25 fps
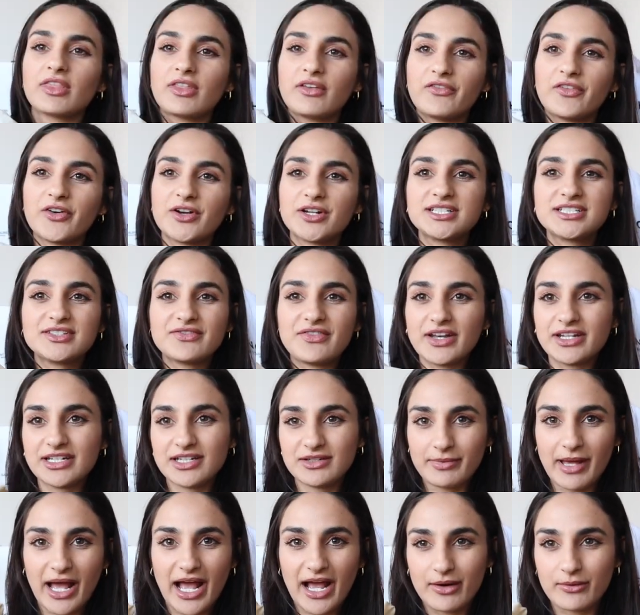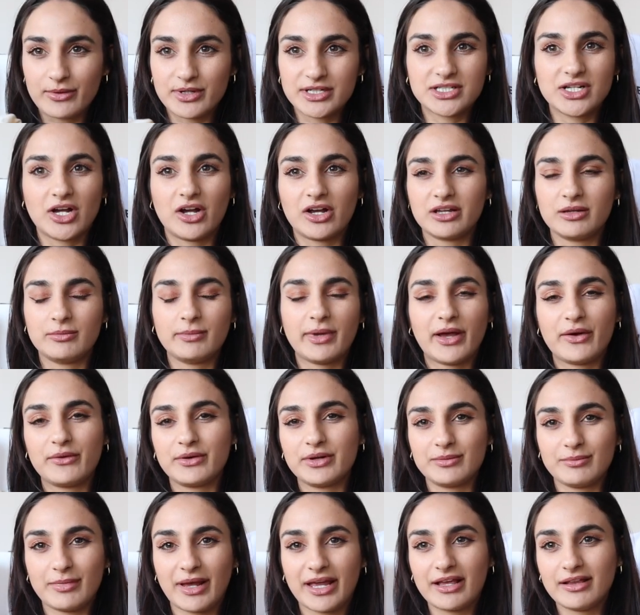The first Fendi bag we're talking
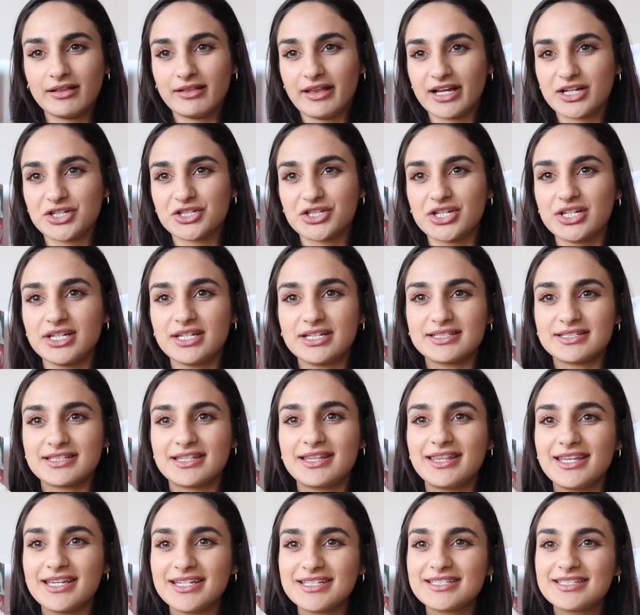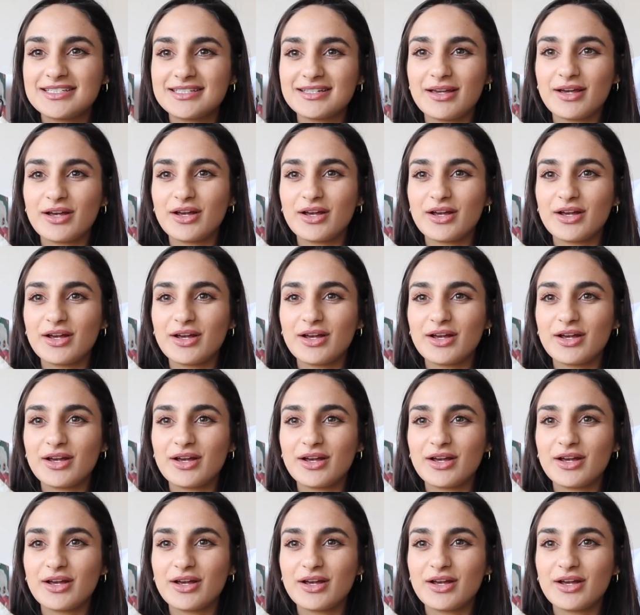about in my collection is this